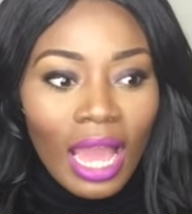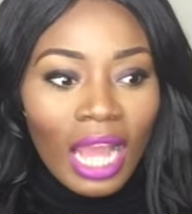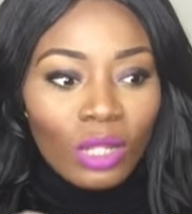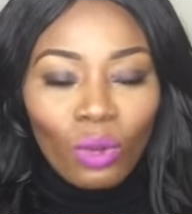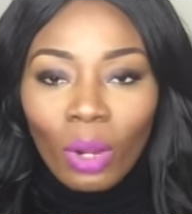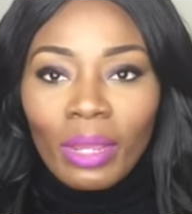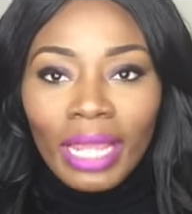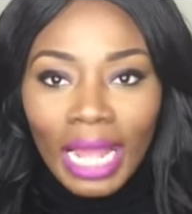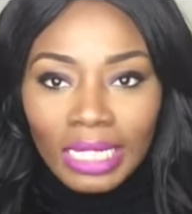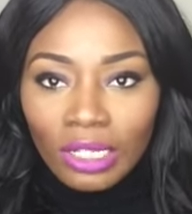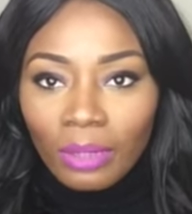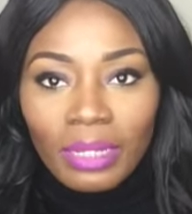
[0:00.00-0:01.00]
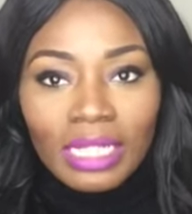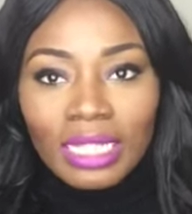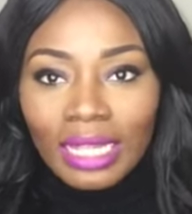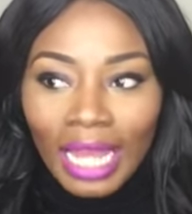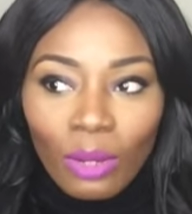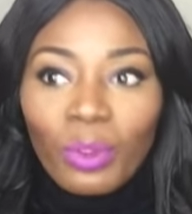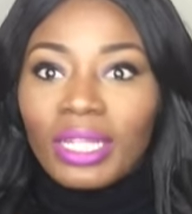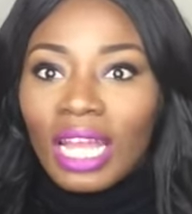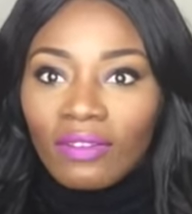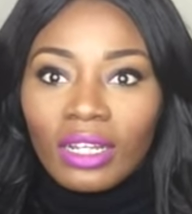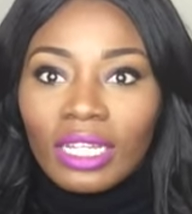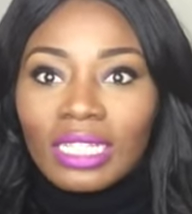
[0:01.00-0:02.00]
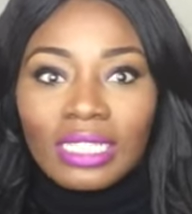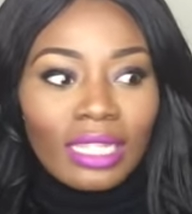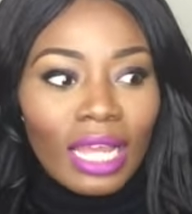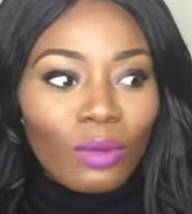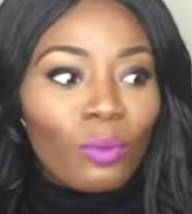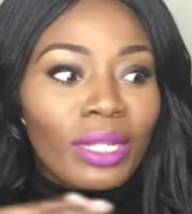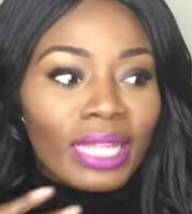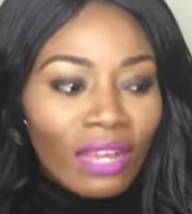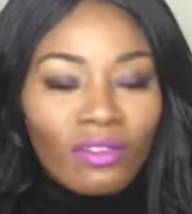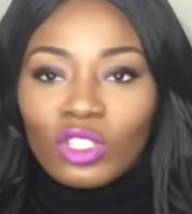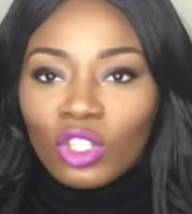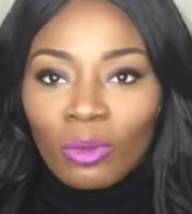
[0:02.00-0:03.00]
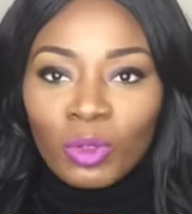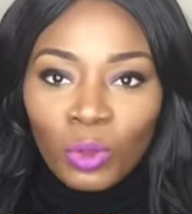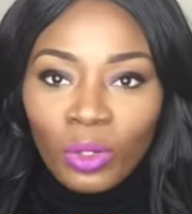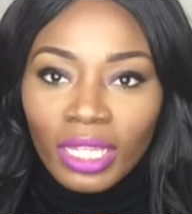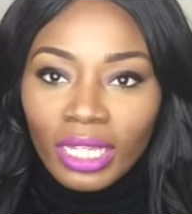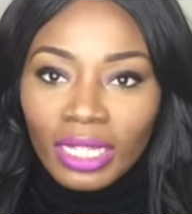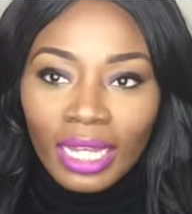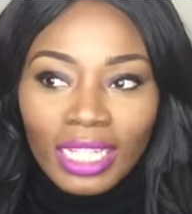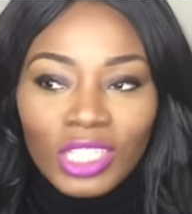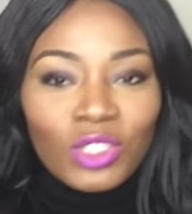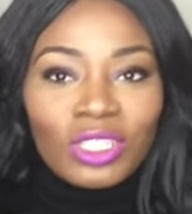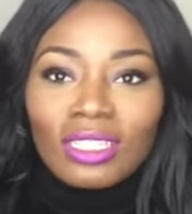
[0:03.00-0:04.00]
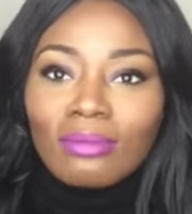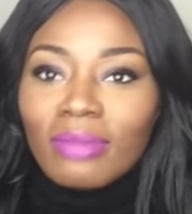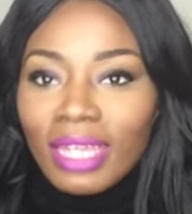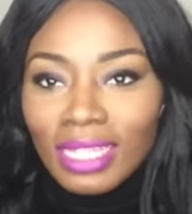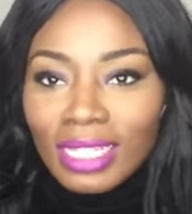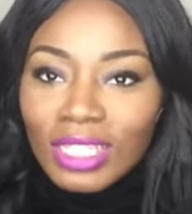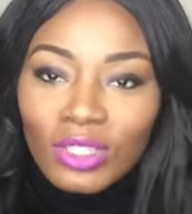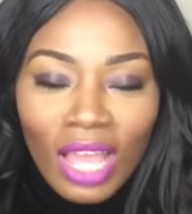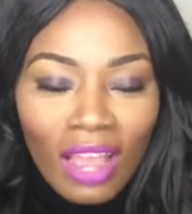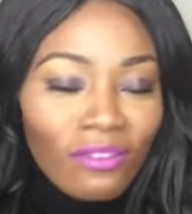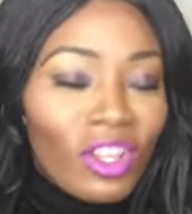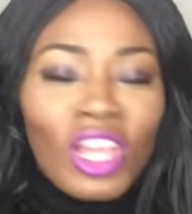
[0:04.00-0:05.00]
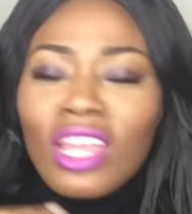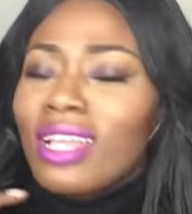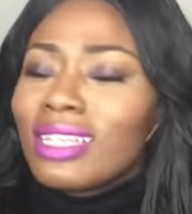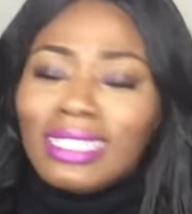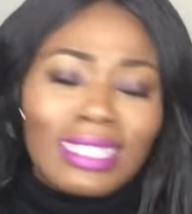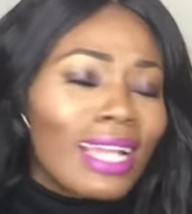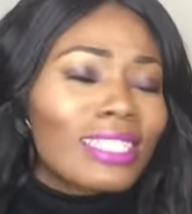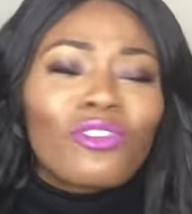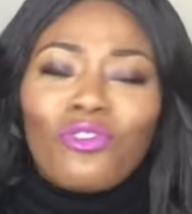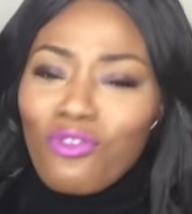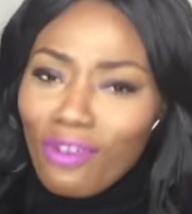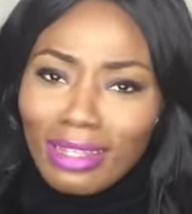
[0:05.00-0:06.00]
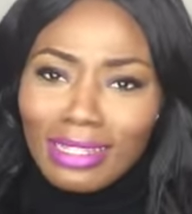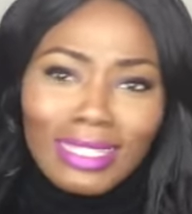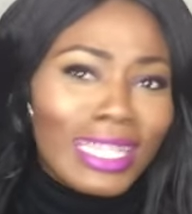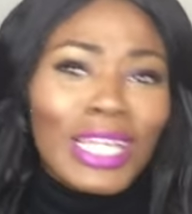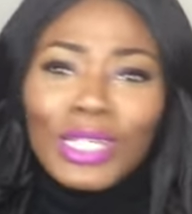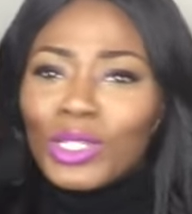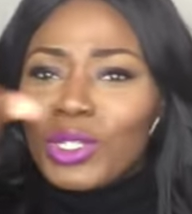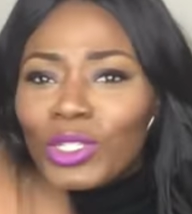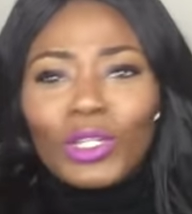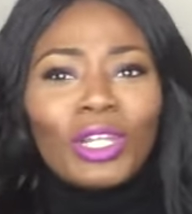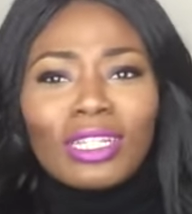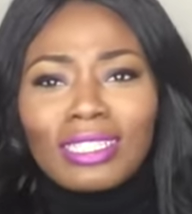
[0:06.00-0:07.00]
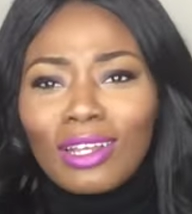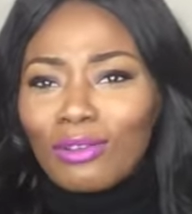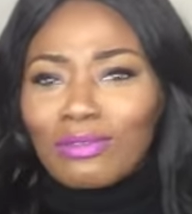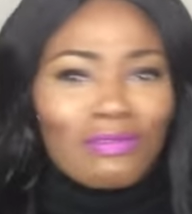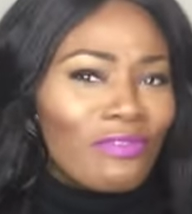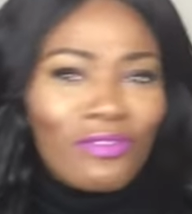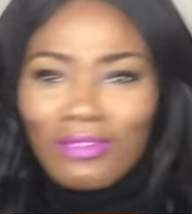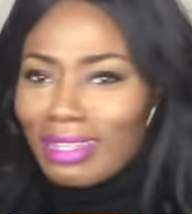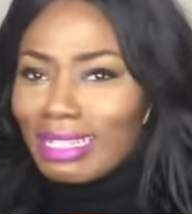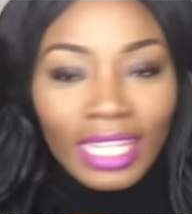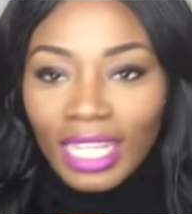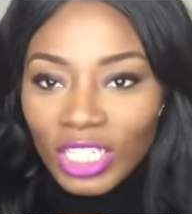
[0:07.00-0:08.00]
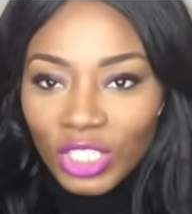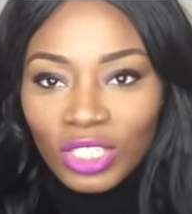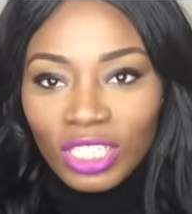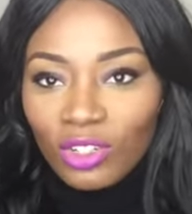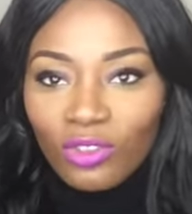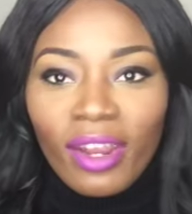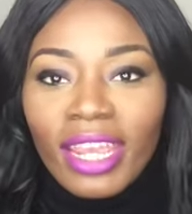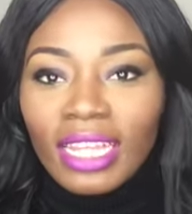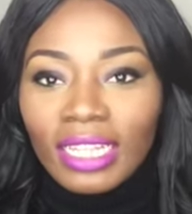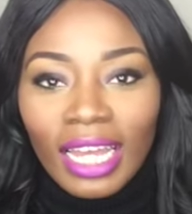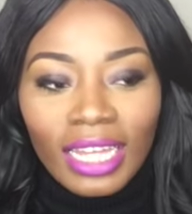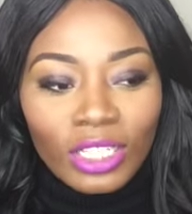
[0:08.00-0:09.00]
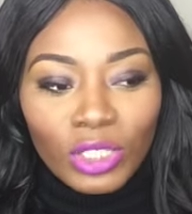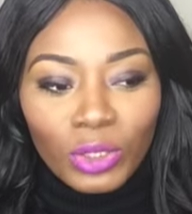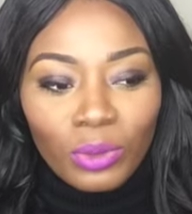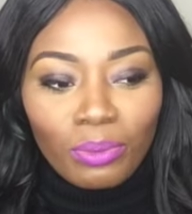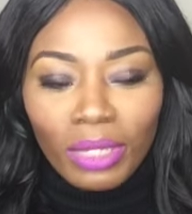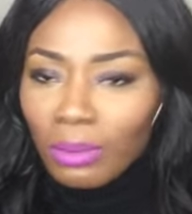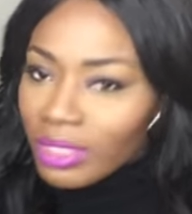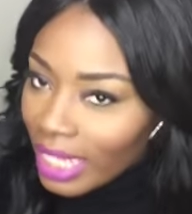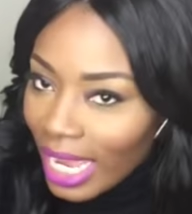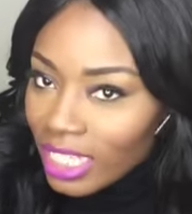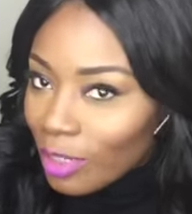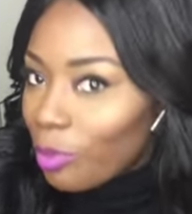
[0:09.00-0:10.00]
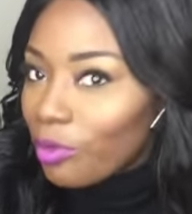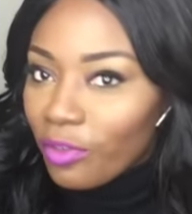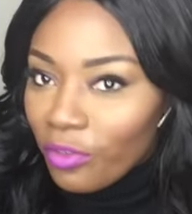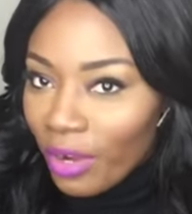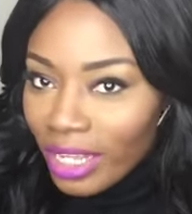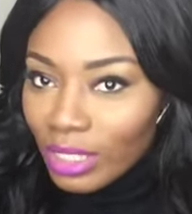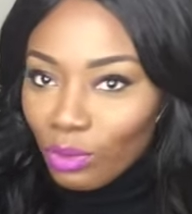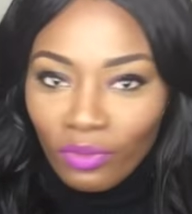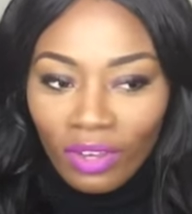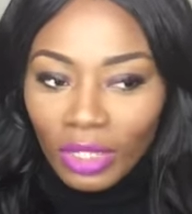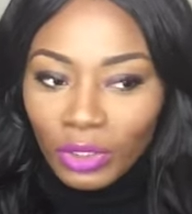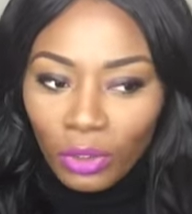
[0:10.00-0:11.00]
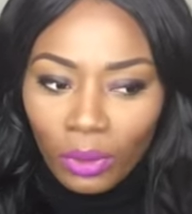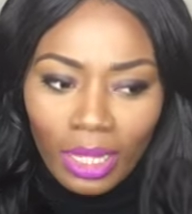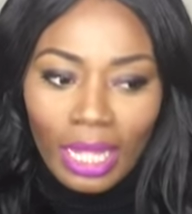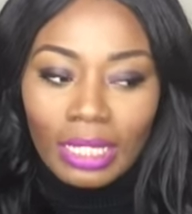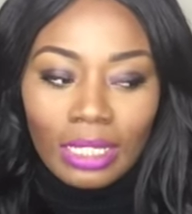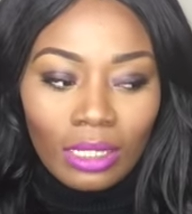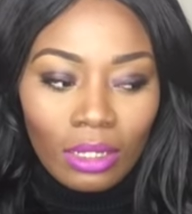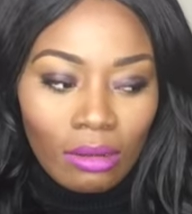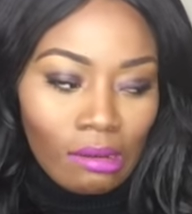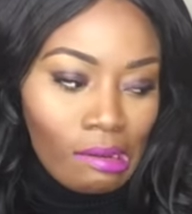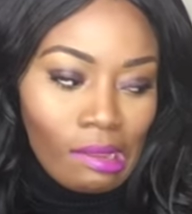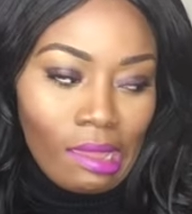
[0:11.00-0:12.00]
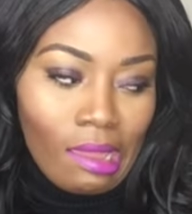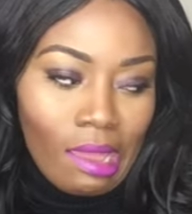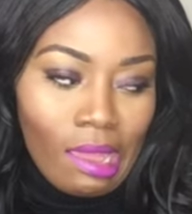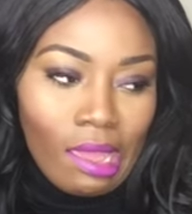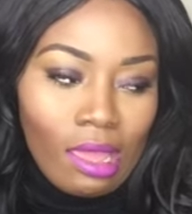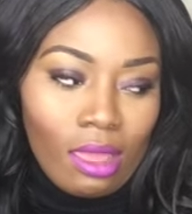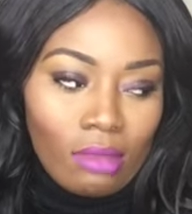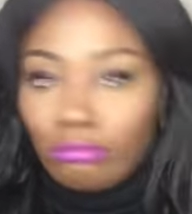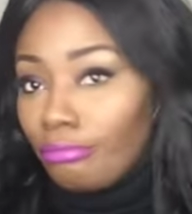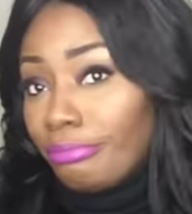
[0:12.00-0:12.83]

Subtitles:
And when we catch up, it's like we never stop talking. Like it's just amazing to have such friends. You know yourselves, friends. Like, it's just great, like to be able to catch up with a friend without no, like, you know, yeah,